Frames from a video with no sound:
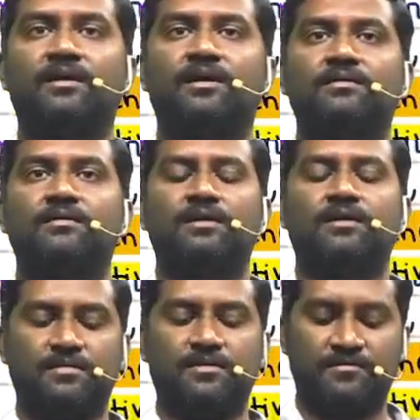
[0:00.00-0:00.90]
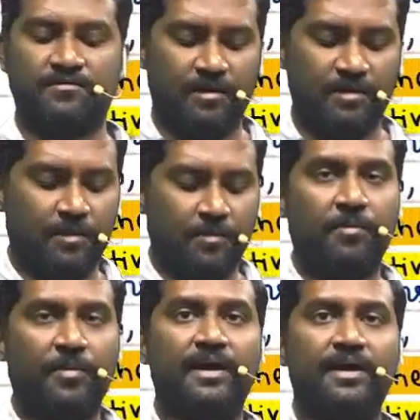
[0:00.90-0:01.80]
erect like this,
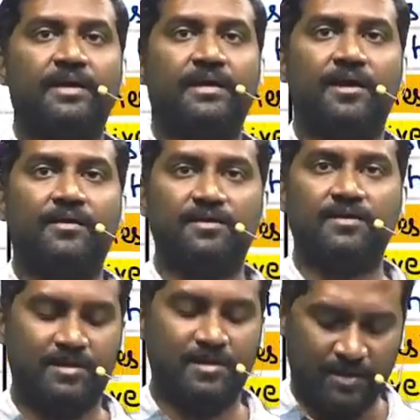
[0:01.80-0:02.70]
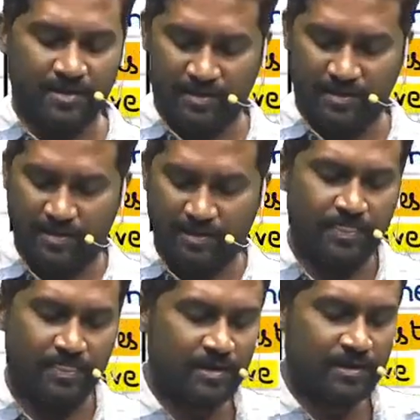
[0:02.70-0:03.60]
by gravity
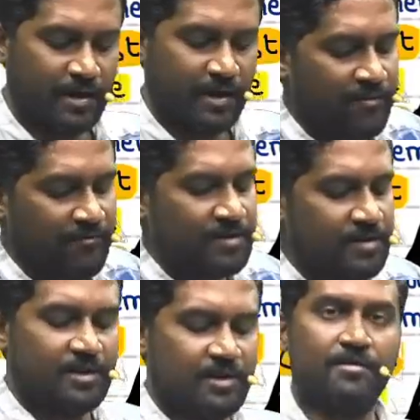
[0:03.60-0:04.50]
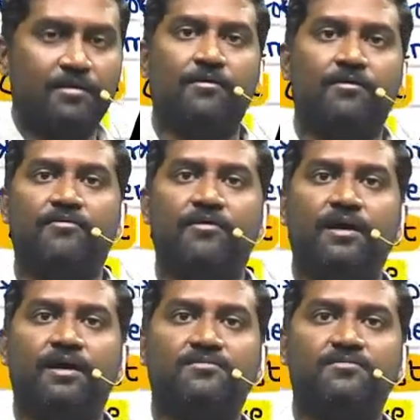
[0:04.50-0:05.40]
in that cavity,
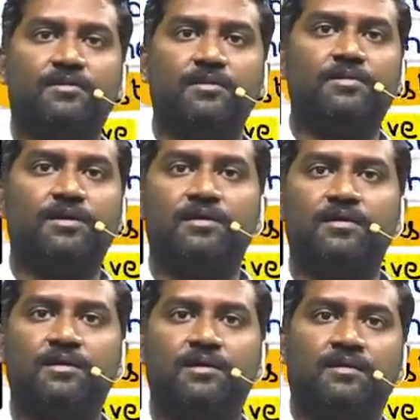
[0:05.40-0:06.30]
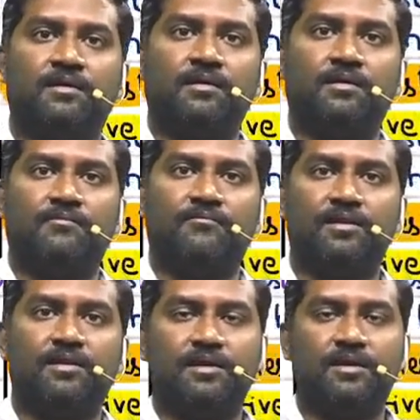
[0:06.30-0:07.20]
fungus will be here.
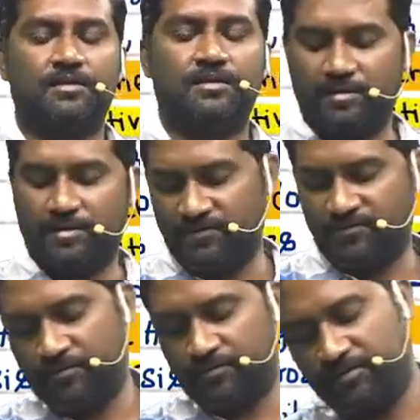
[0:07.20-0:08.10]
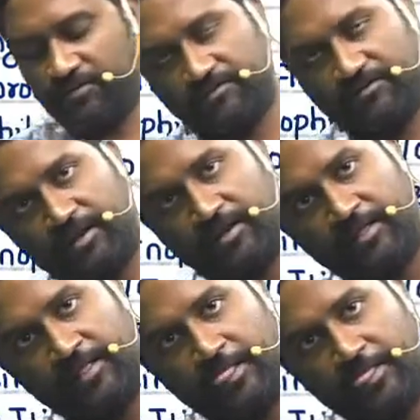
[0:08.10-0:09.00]
When he turns to this
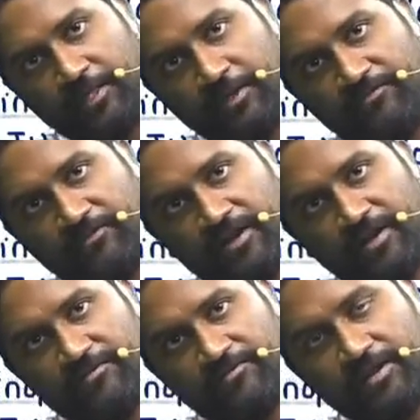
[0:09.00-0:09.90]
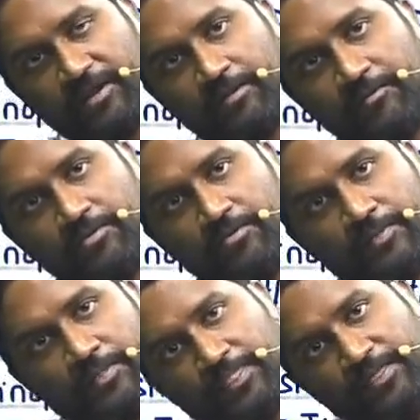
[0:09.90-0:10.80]
side, the fungus will come
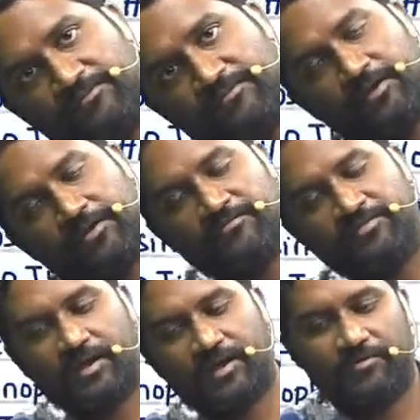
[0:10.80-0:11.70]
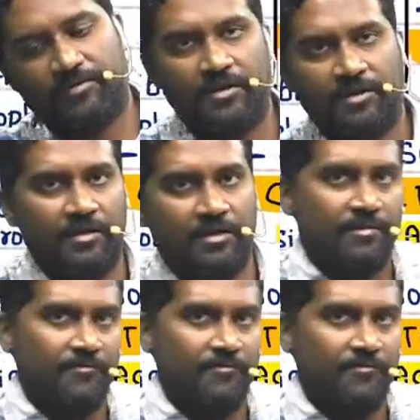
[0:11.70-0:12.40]
to this side of the cavity.